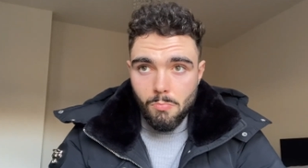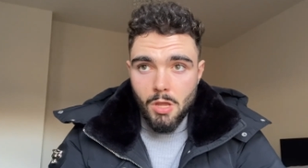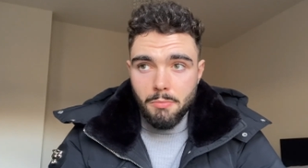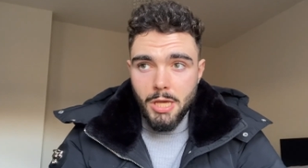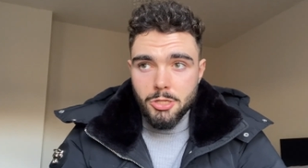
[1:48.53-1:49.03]

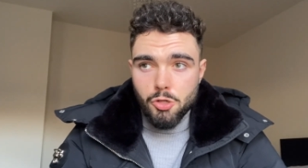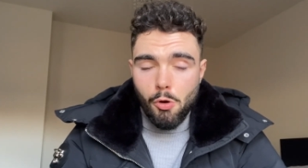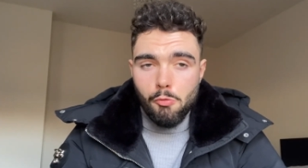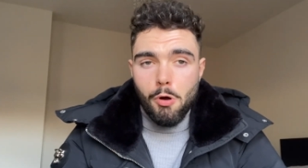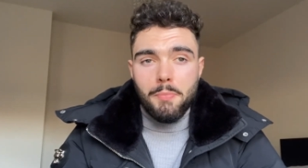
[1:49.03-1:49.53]
yeah, so
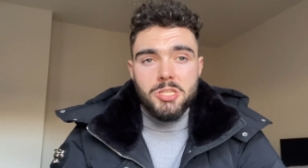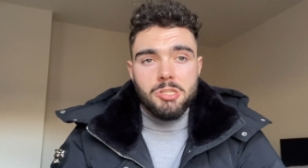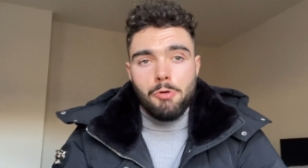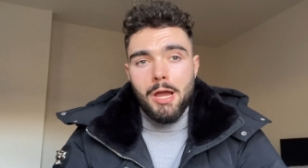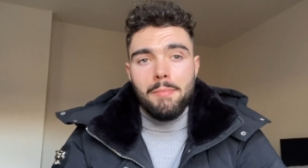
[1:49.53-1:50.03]
what, what
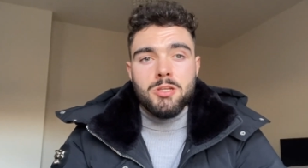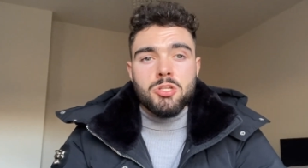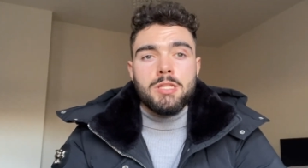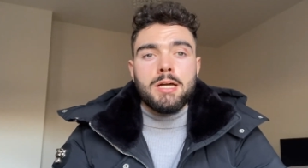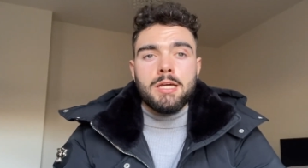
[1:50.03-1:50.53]
basically why I
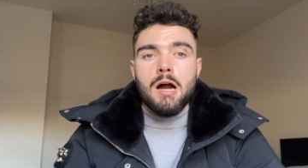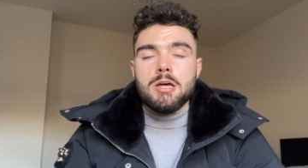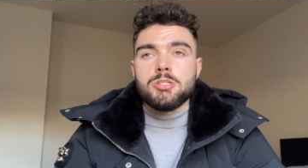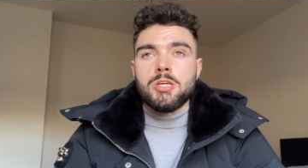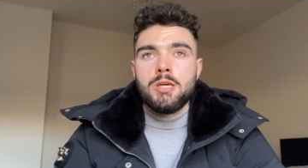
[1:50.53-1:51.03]
mentioned that,
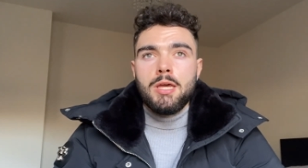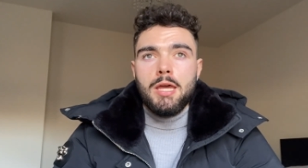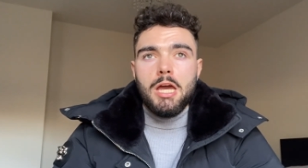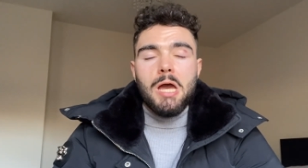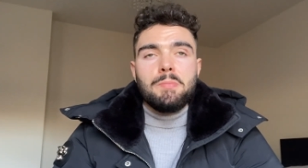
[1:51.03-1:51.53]
guys,
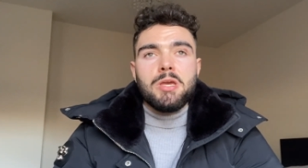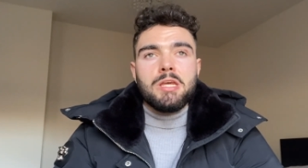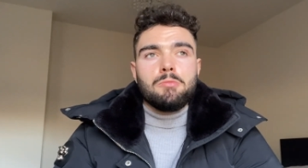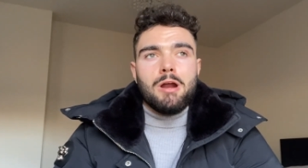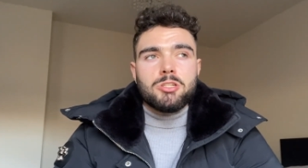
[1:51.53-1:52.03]
uh, me and
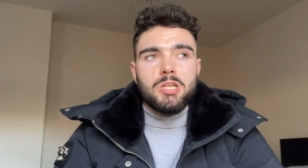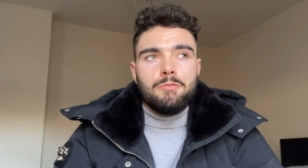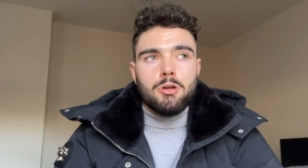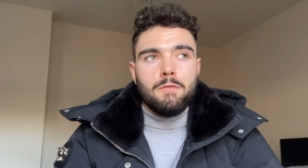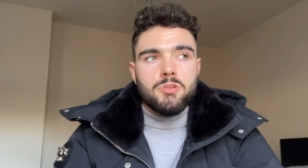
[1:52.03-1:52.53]
him were actually
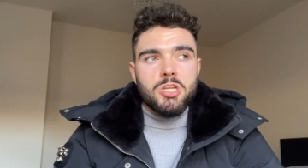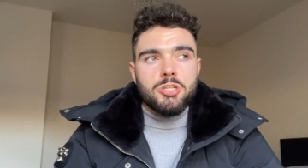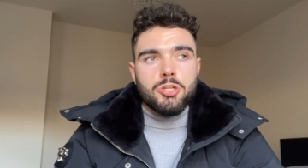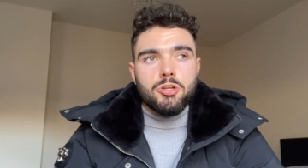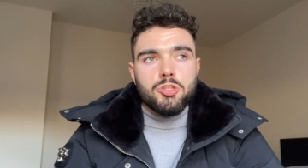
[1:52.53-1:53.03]
having a
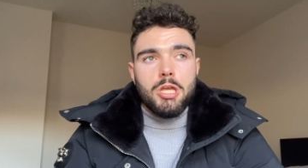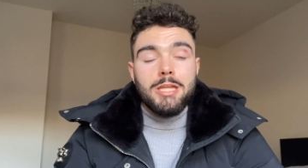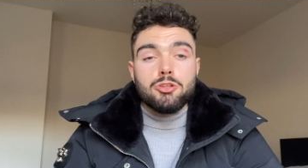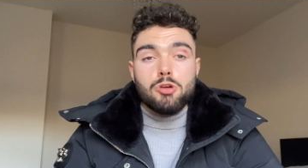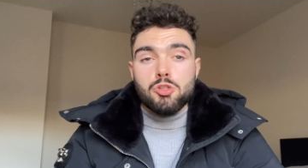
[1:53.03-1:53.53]
conversation because
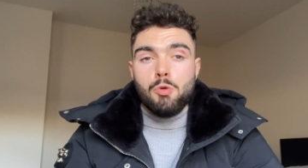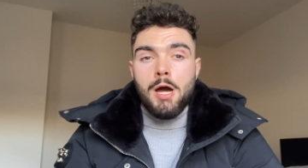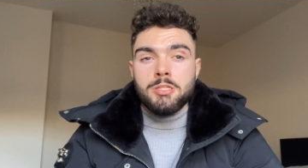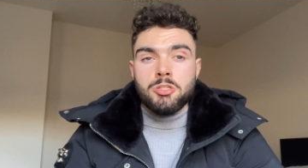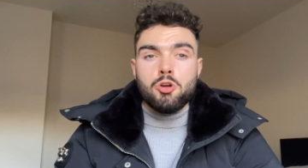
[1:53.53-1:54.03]

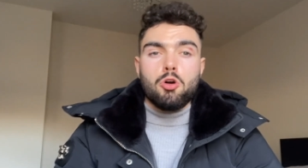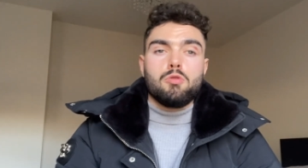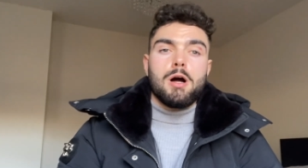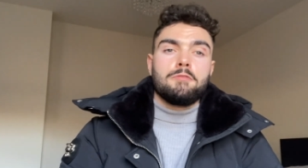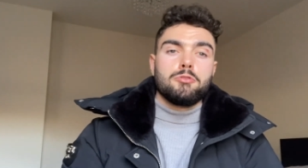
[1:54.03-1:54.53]
interest-wise, he's got
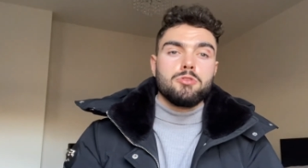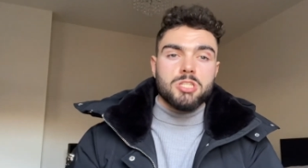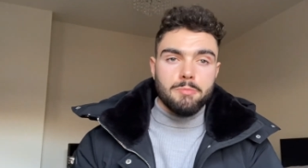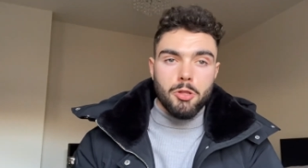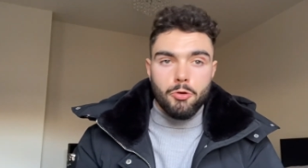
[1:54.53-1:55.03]
quite a few
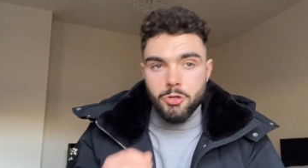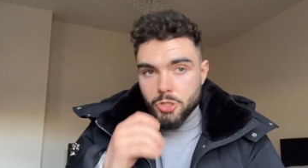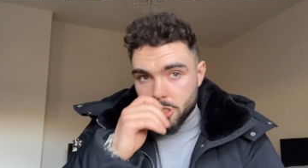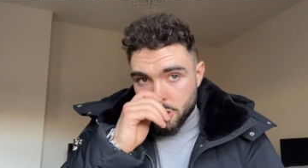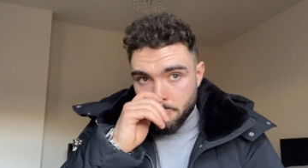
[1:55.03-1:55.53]
similar
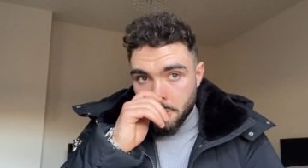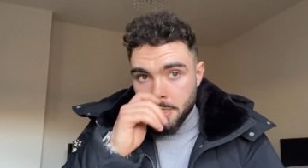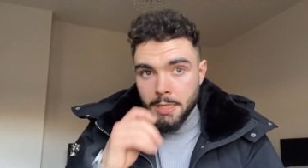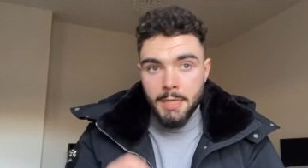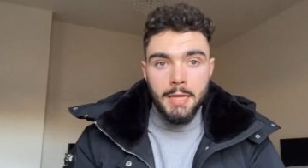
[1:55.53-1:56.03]
interests to
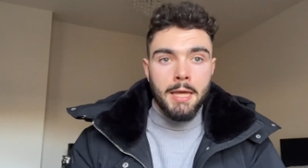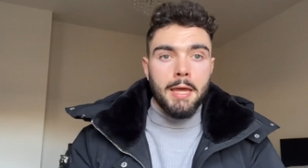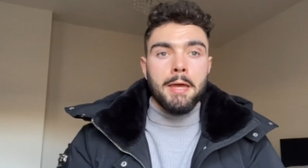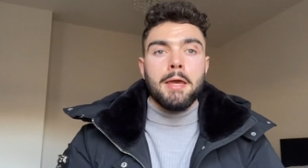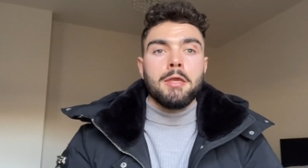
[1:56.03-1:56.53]
me.
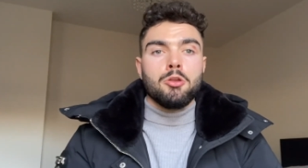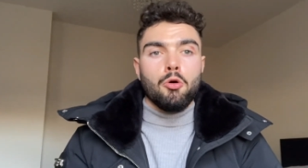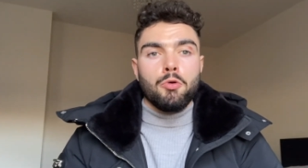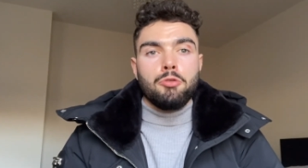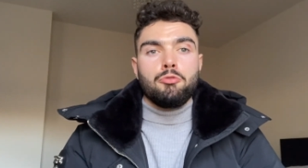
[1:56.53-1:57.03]
Uh, you know,
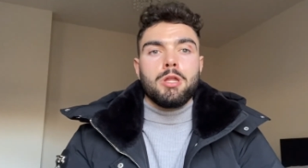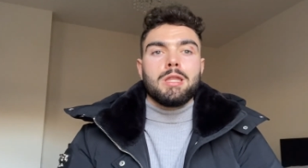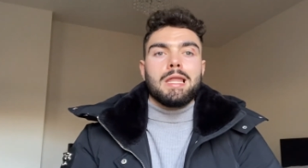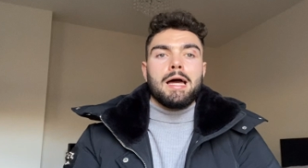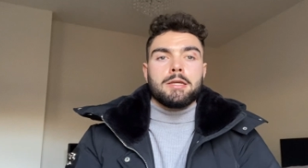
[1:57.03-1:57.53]
we really
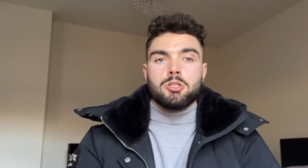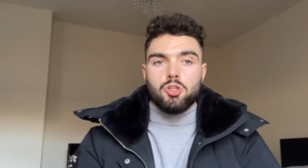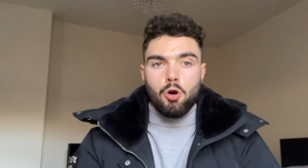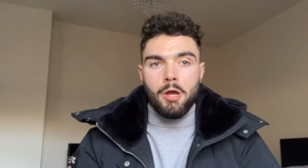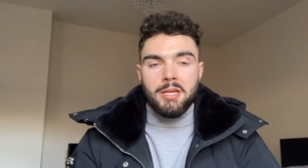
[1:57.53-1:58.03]
like
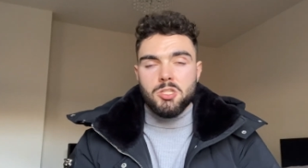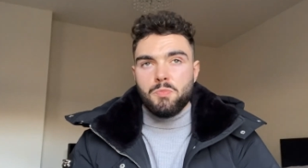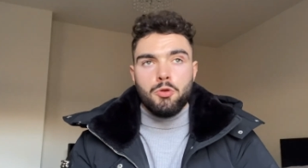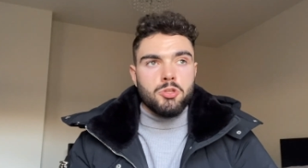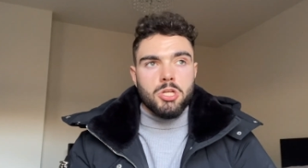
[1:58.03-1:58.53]
sort of
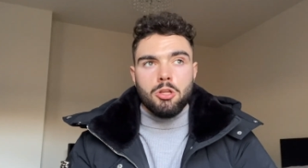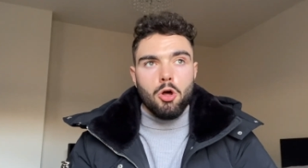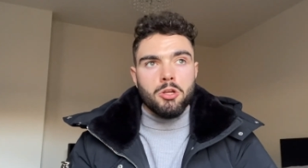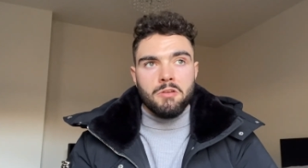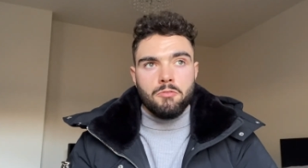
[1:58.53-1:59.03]
experiencing a
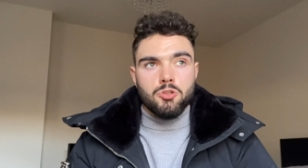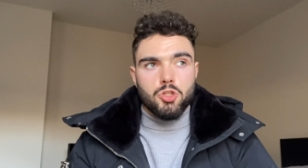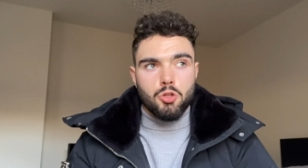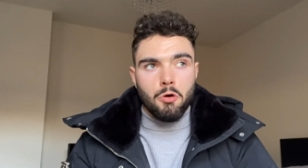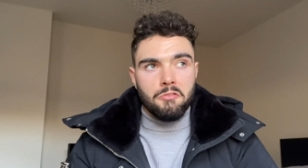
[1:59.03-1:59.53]
lot of different
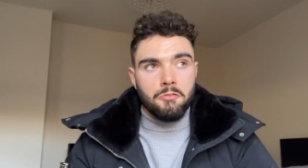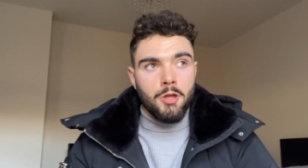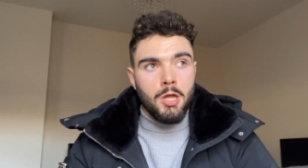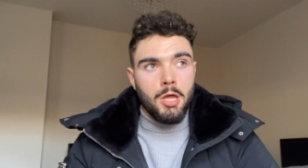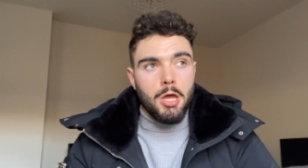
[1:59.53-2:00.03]
stuff,
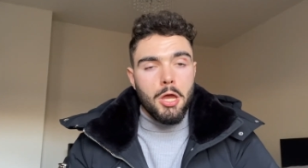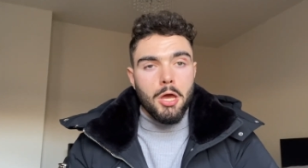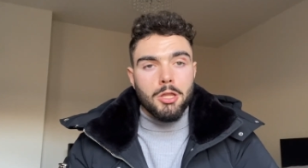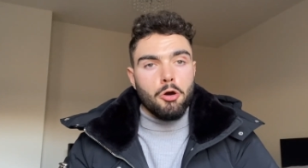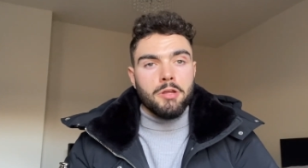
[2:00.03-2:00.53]
uh,
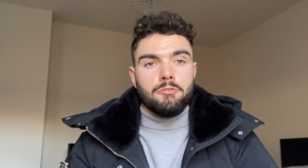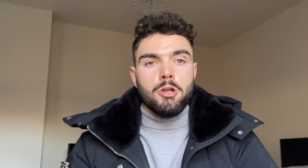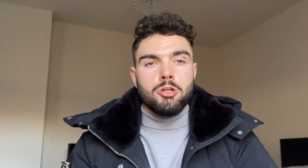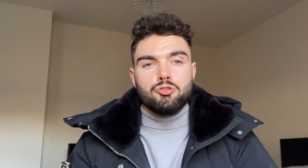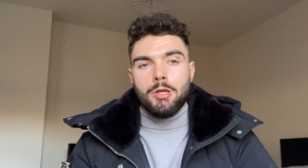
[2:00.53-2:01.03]
a lot of
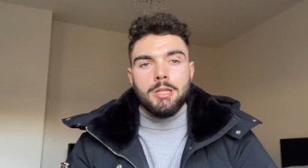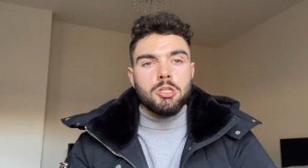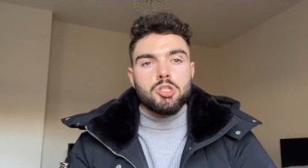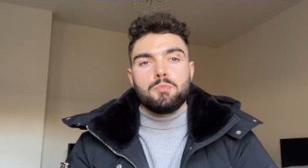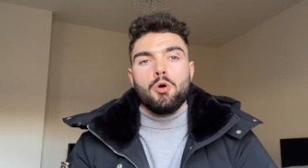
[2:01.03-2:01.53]
different
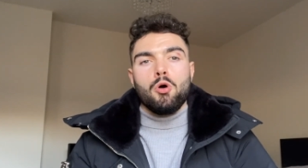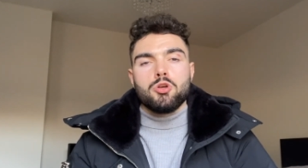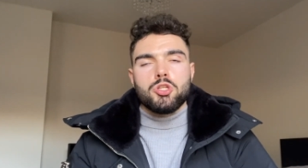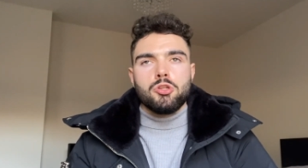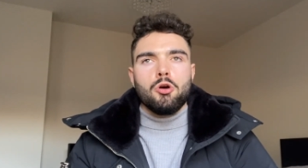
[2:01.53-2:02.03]
adrenaline
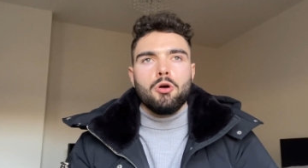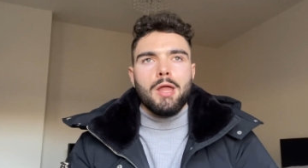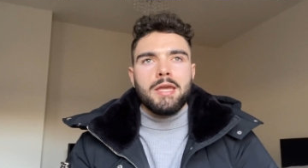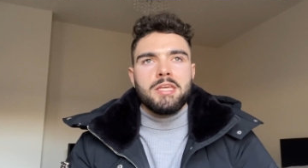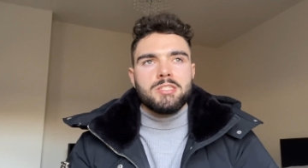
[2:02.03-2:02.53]
sports. You know,
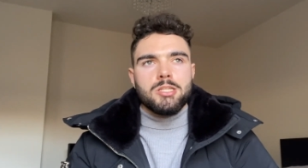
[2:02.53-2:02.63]
like he's